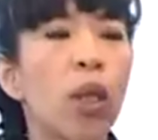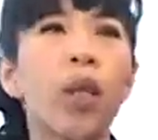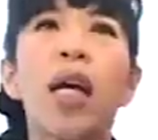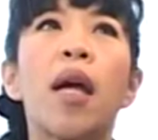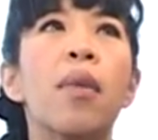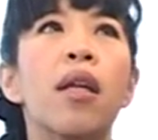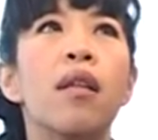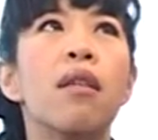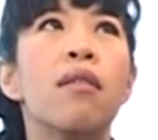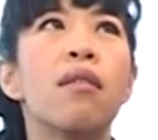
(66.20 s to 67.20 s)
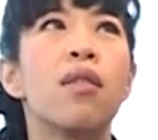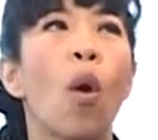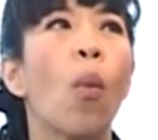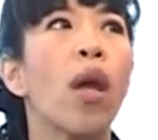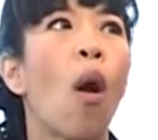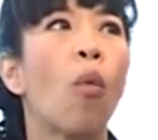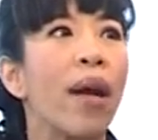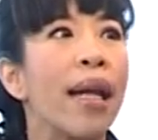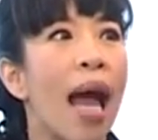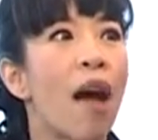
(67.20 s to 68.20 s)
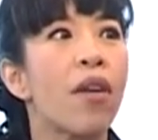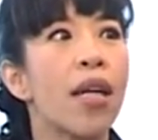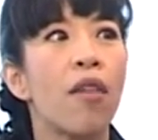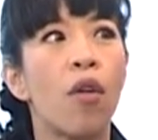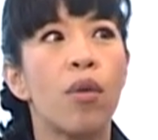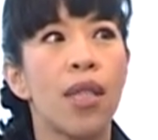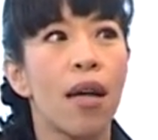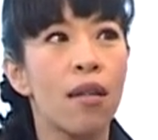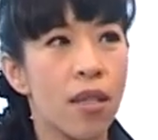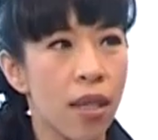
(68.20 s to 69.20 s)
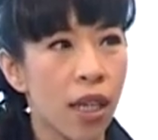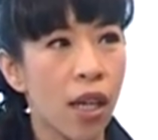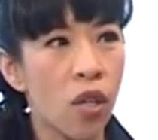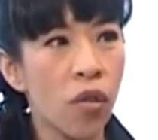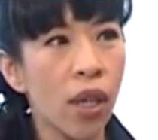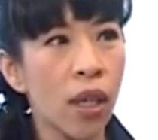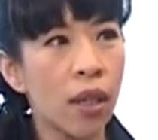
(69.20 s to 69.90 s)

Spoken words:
looking? I mean, don't we already have enough hotels in the country?